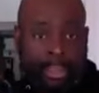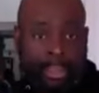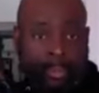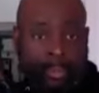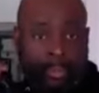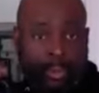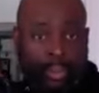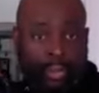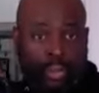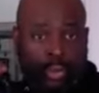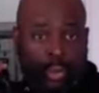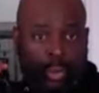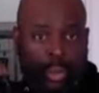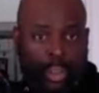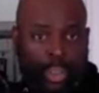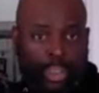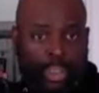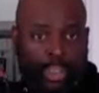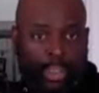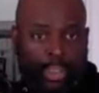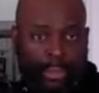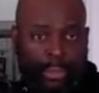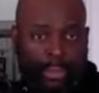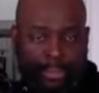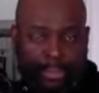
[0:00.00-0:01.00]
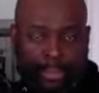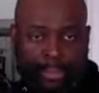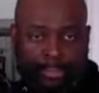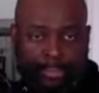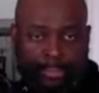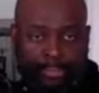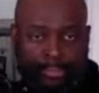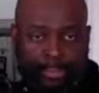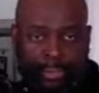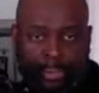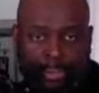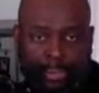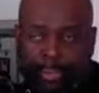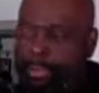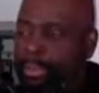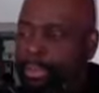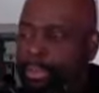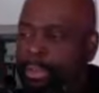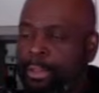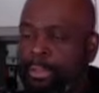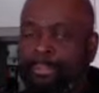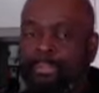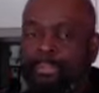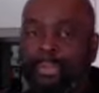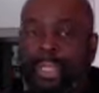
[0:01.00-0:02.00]
dealing with your lens.
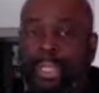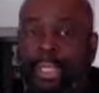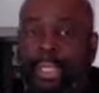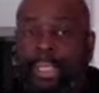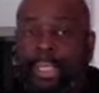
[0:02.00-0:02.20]
Okay,